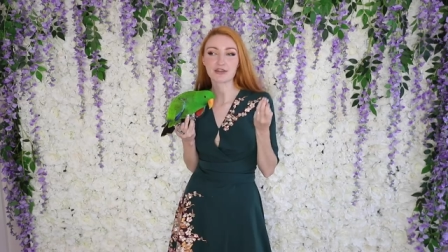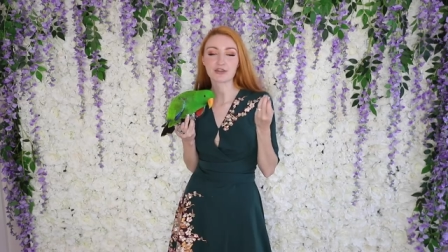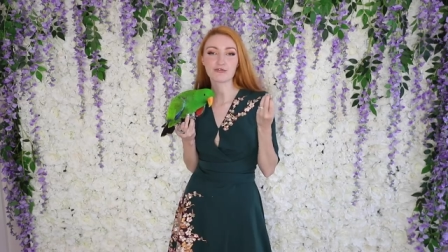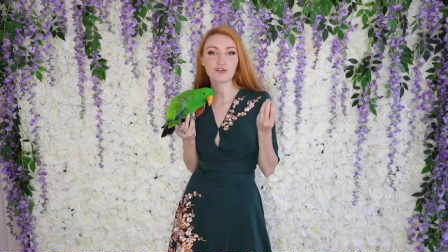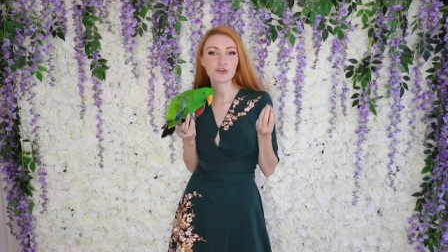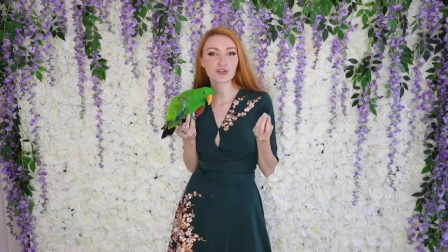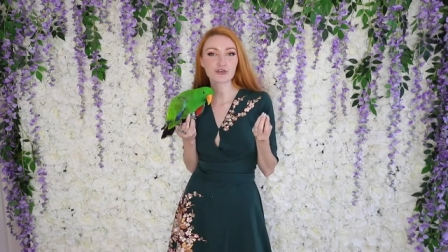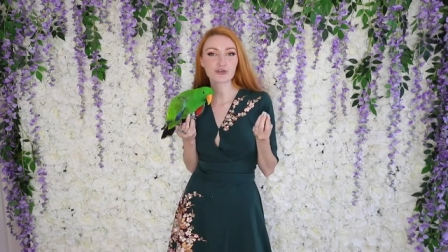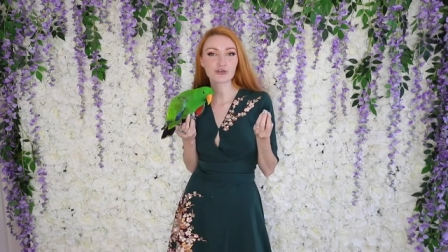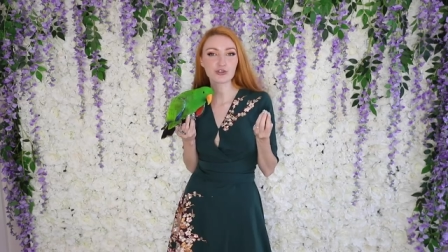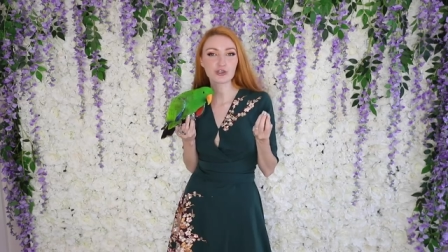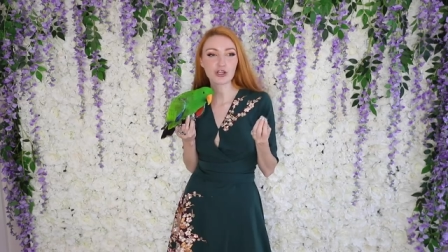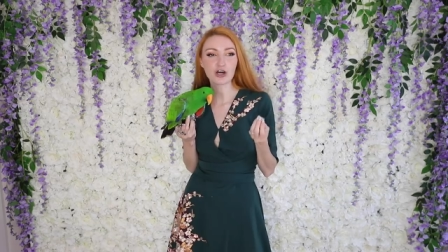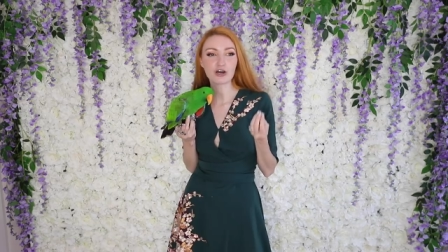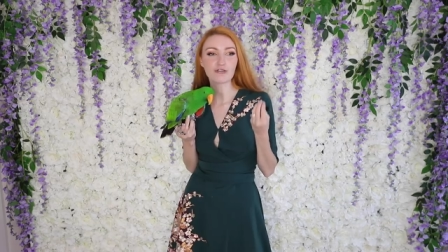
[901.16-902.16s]
at the
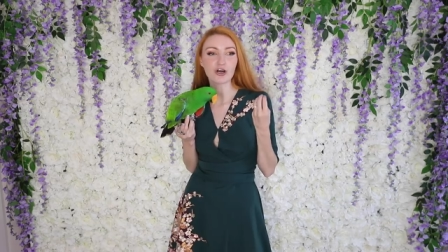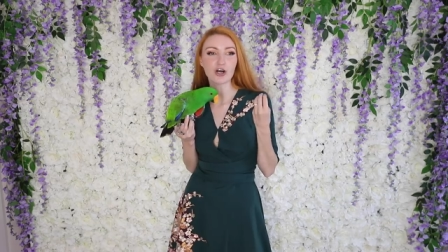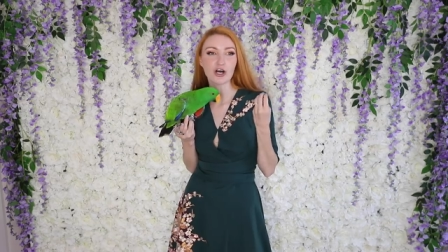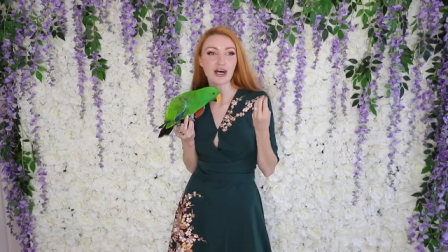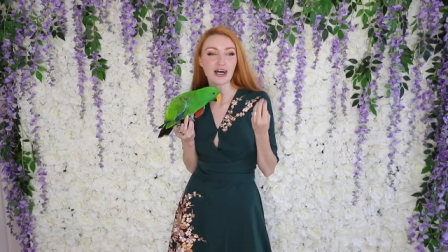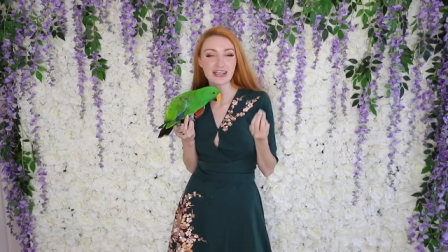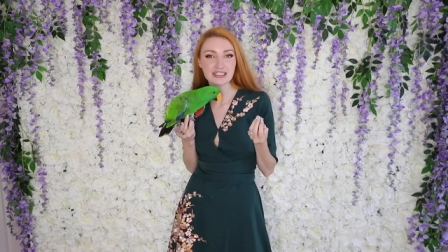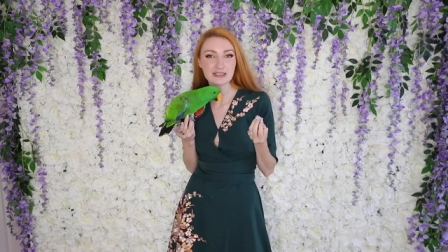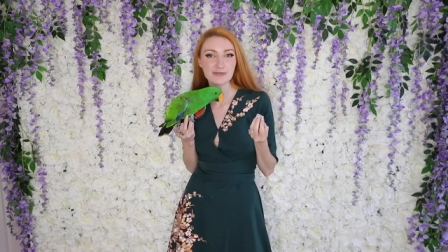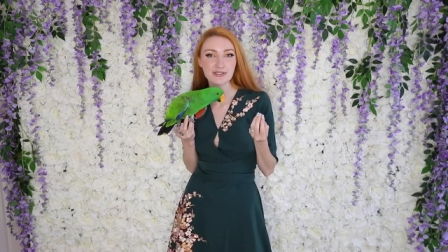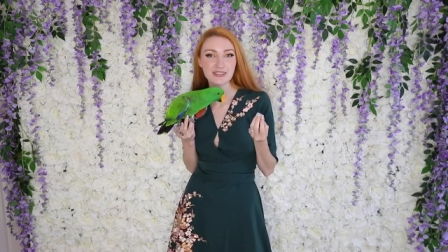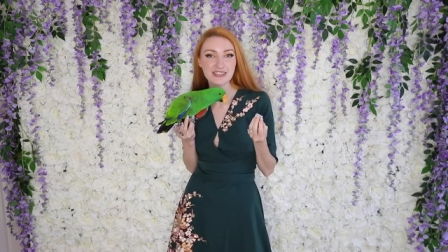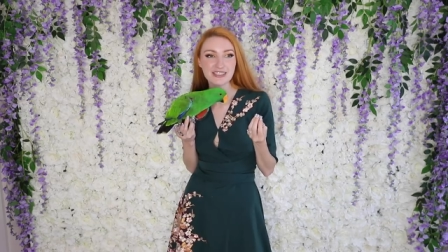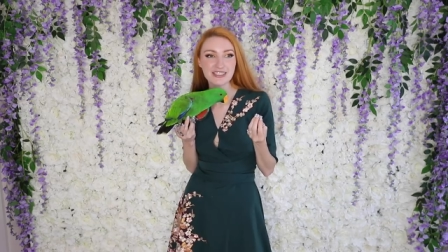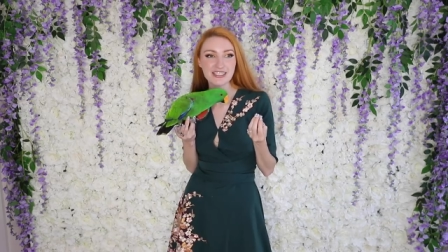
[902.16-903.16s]
funeral of her
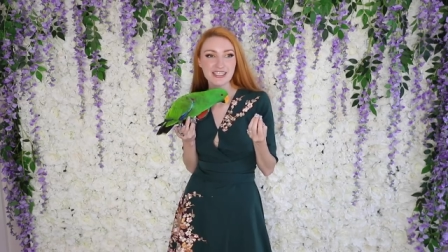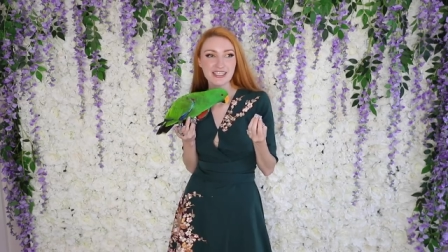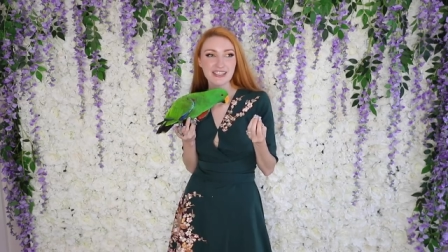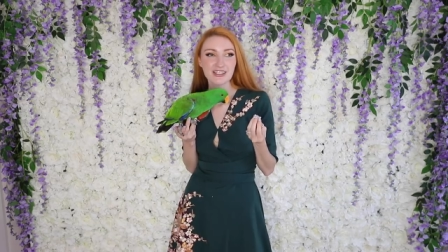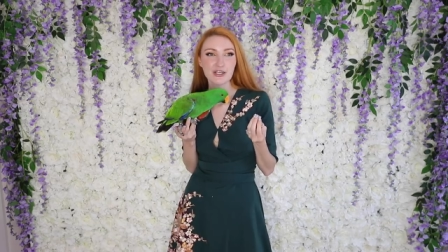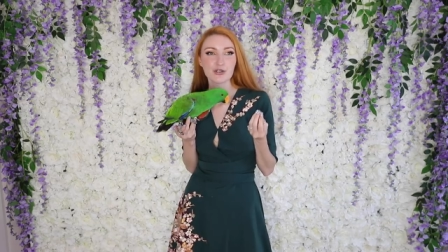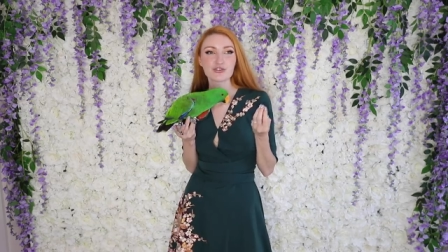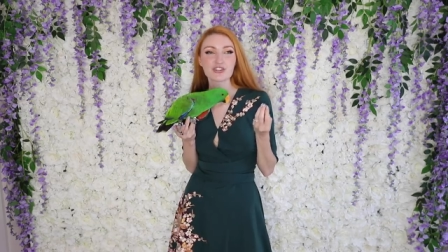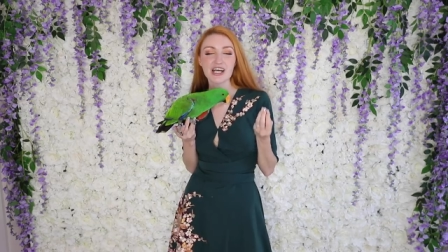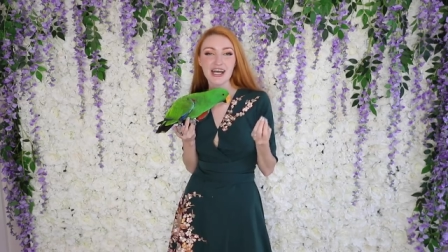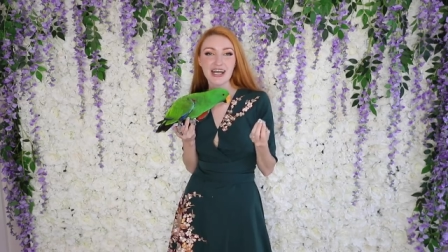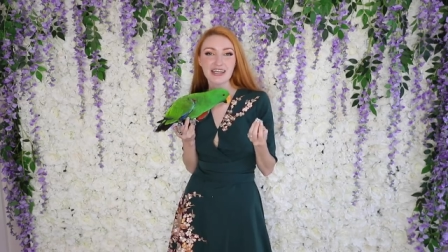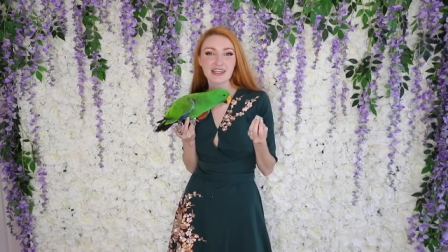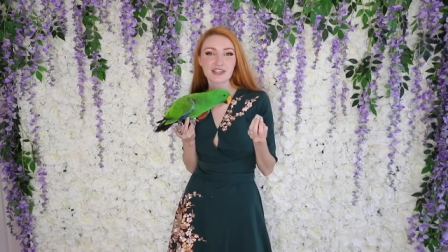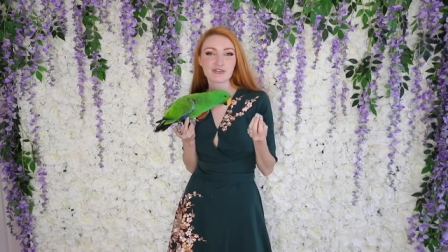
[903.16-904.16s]
husband, who
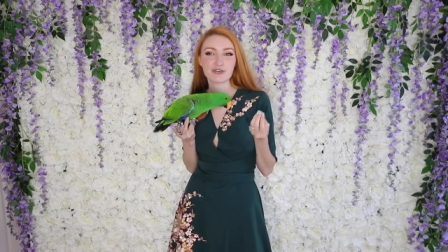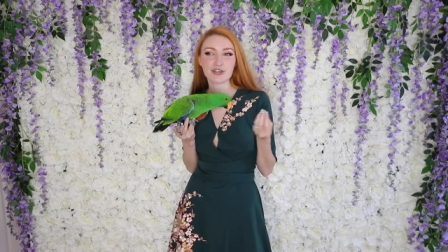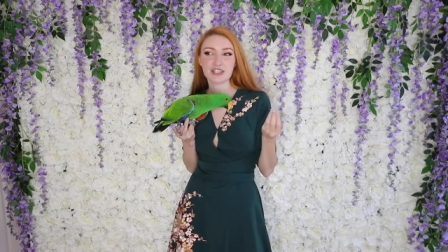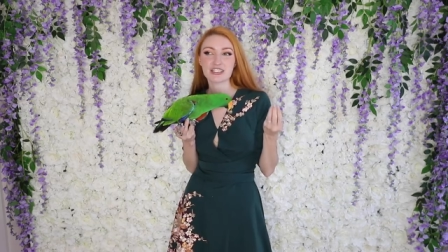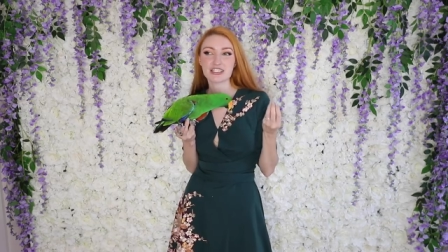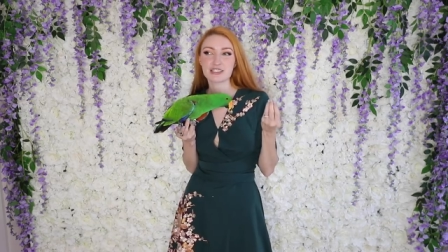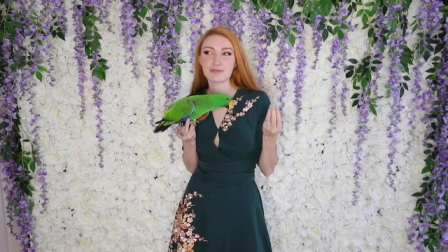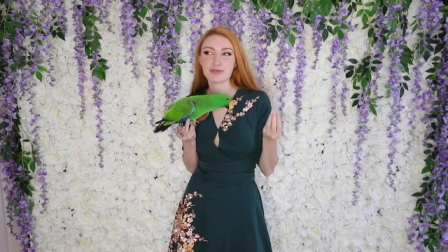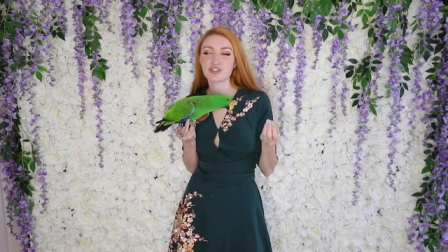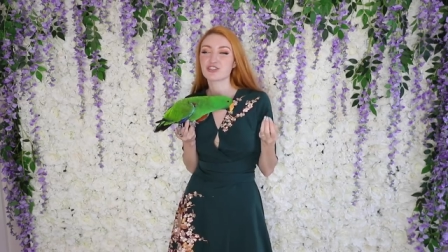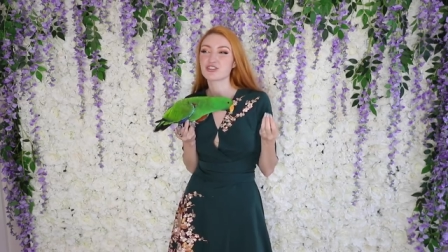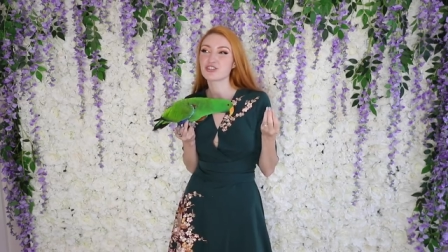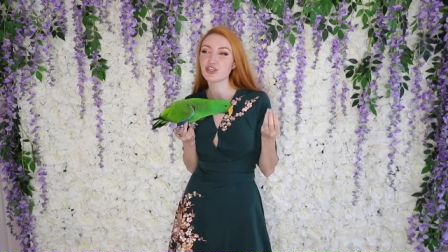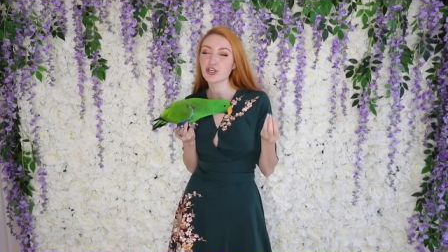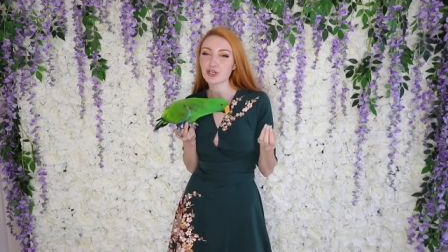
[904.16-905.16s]
died under very
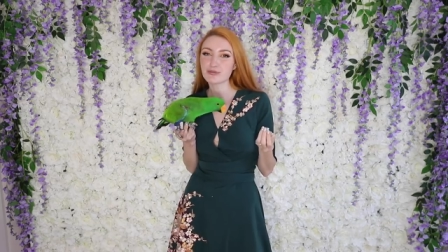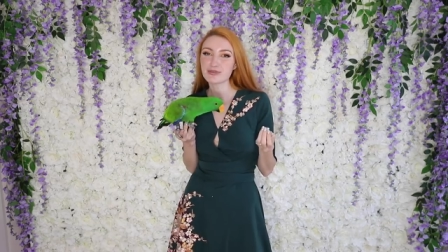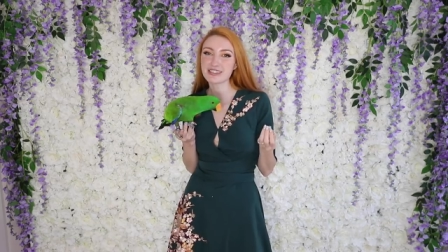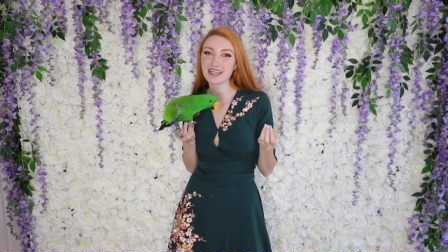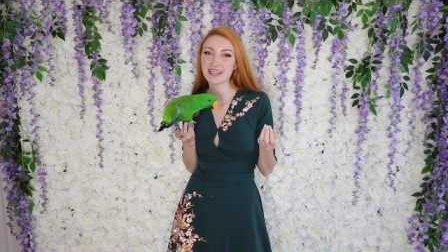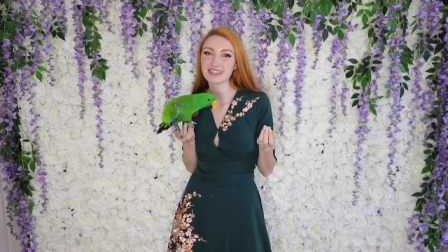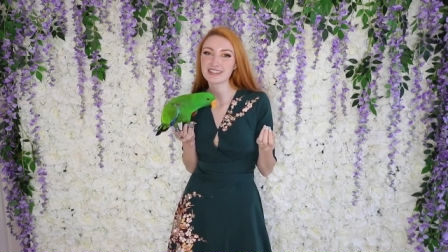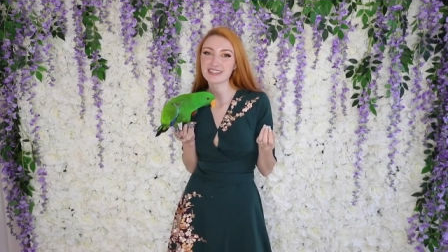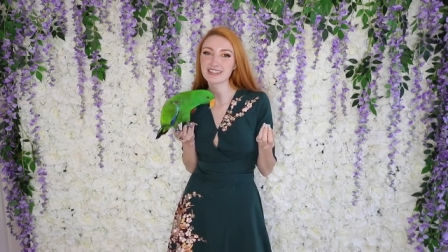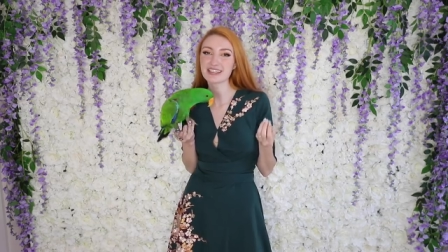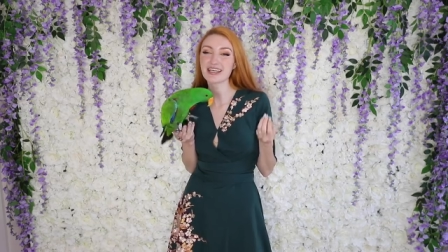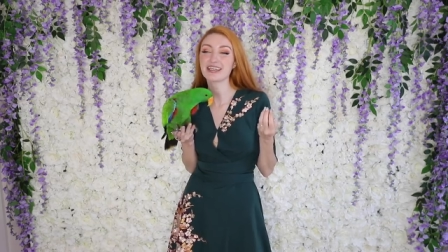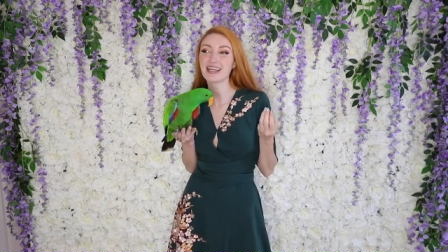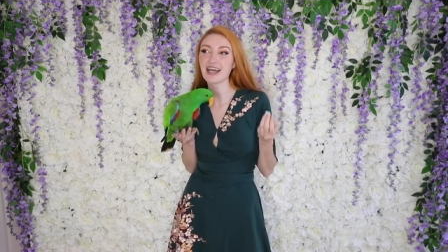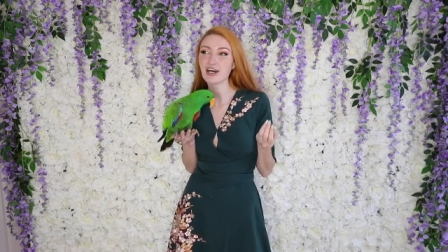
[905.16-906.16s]
suspicious circumstances,
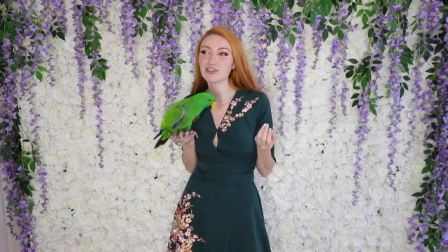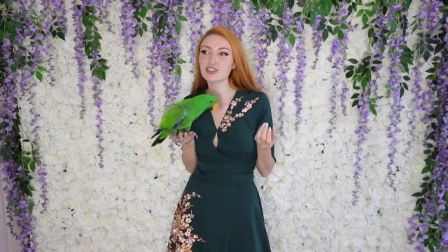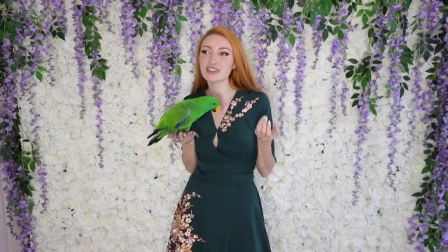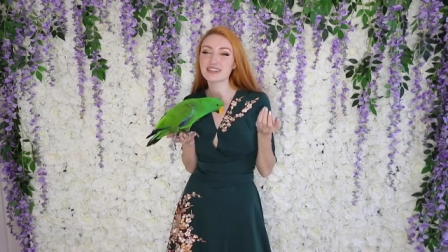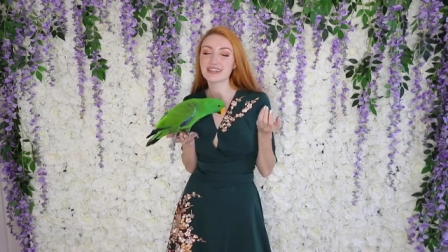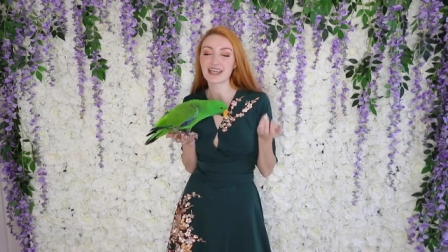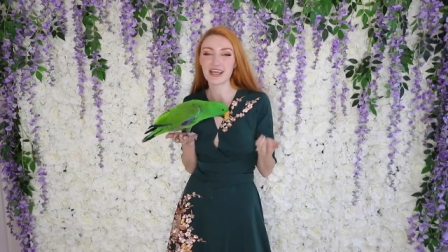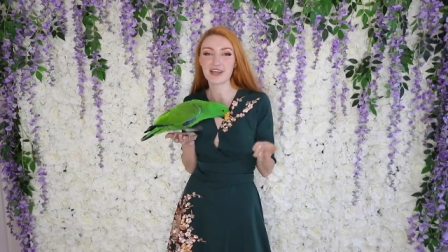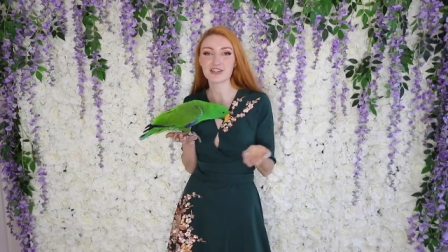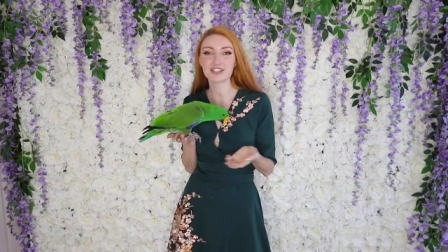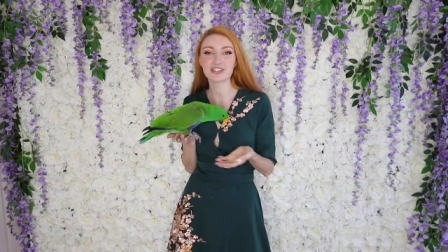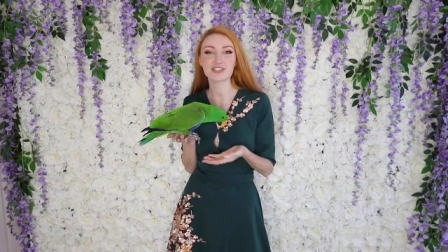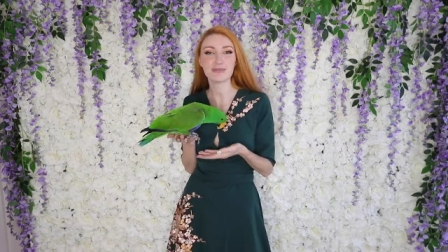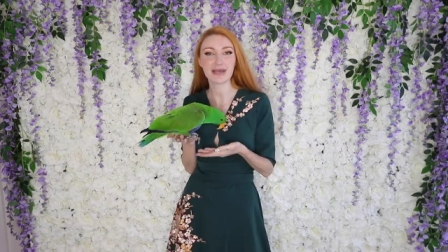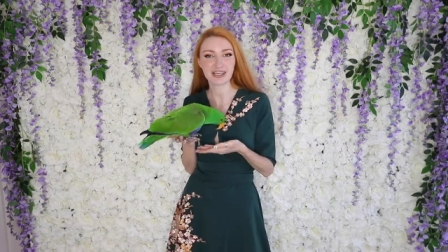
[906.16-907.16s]
and now she's
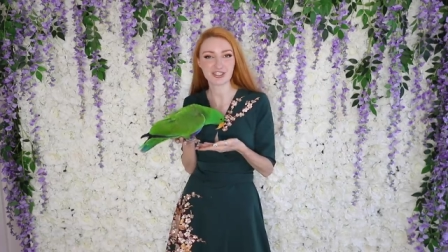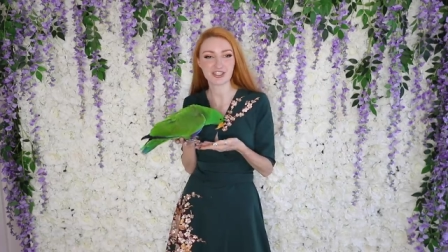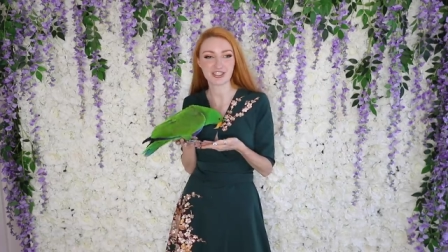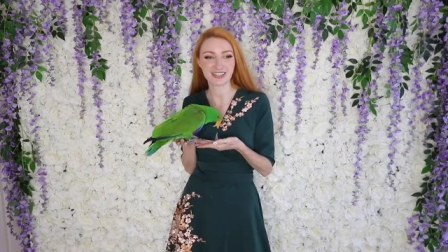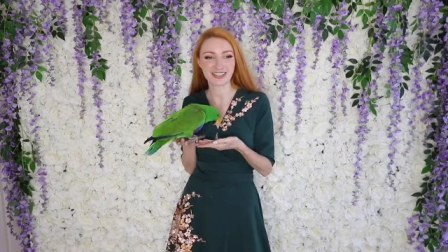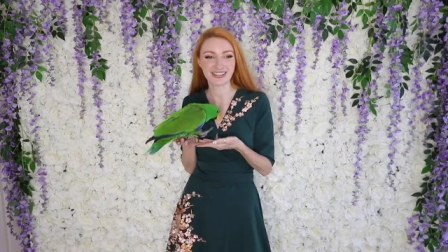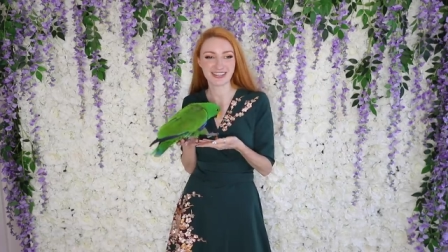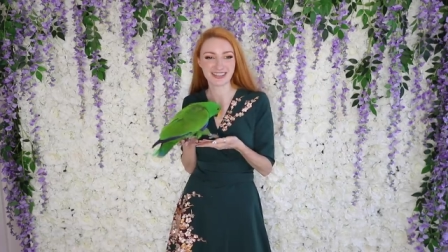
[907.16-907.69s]
inherited the mansion.